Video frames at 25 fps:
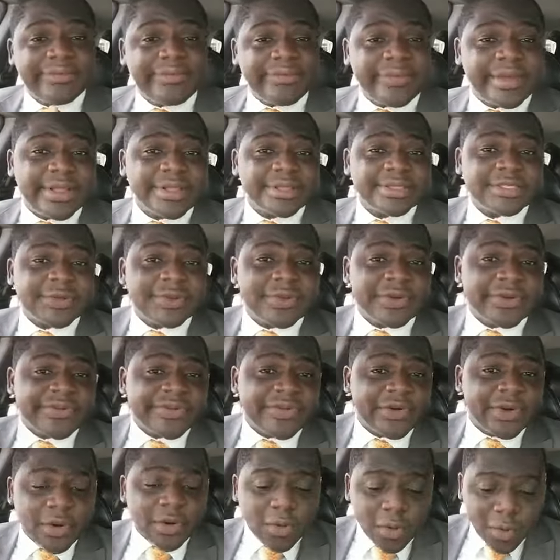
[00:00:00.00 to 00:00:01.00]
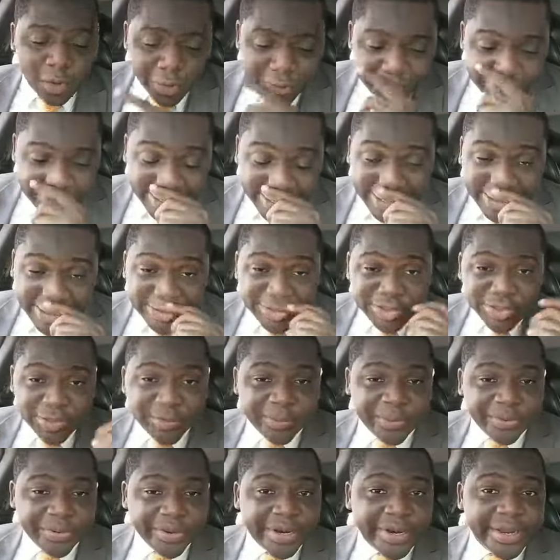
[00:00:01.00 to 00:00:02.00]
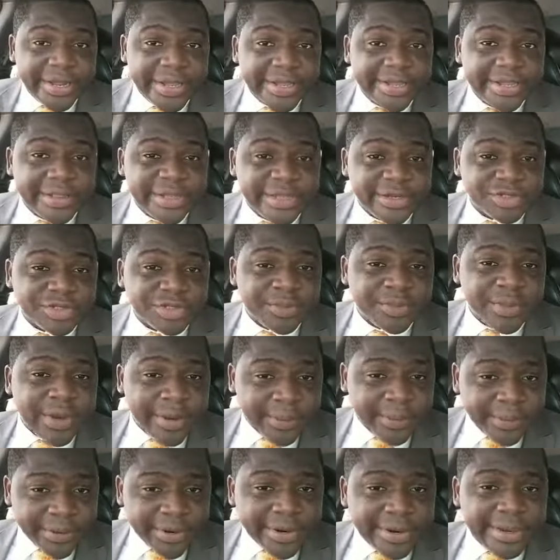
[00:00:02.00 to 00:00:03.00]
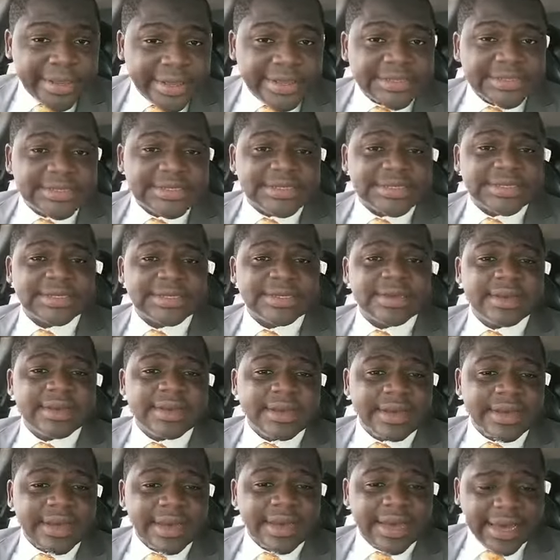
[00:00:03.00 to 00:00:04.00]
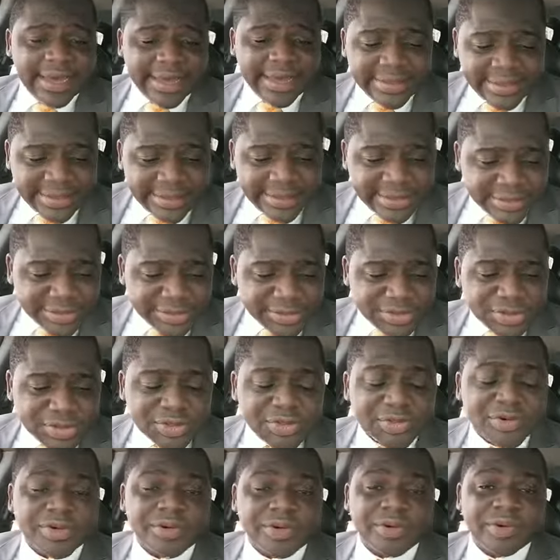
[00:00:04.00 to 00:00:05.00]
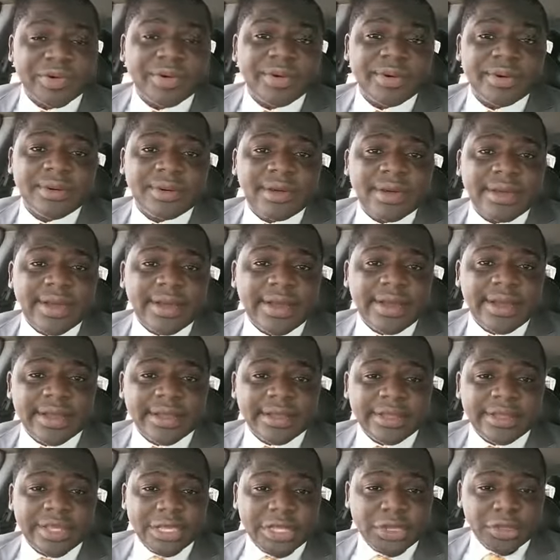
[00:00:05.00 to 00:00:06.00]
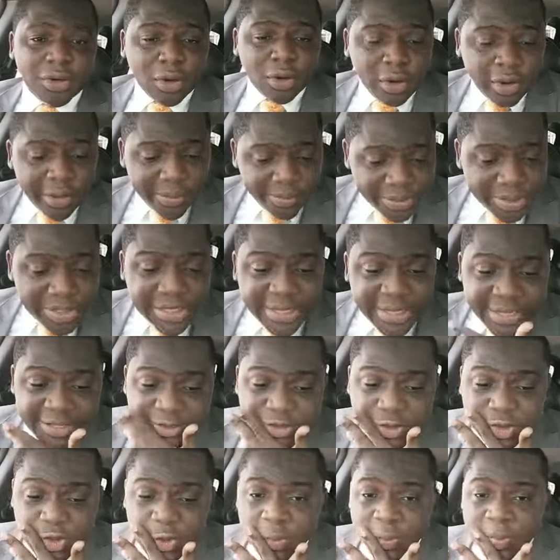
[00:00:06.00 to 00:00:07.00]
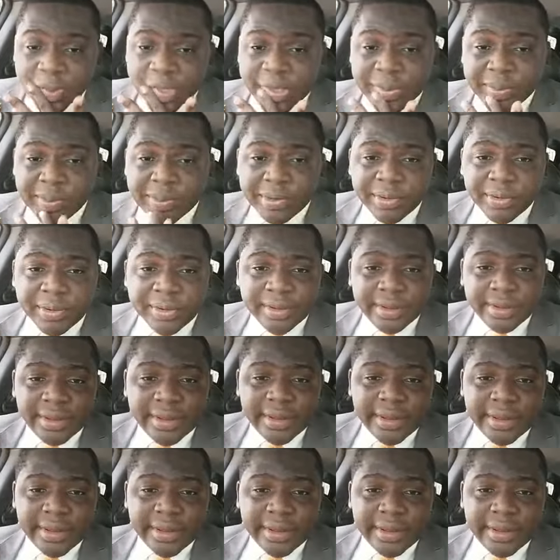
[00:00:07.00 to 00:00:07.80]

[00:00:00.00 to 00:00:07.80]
felt before going in to pray the Juba prayers, I needed to, communicate to people.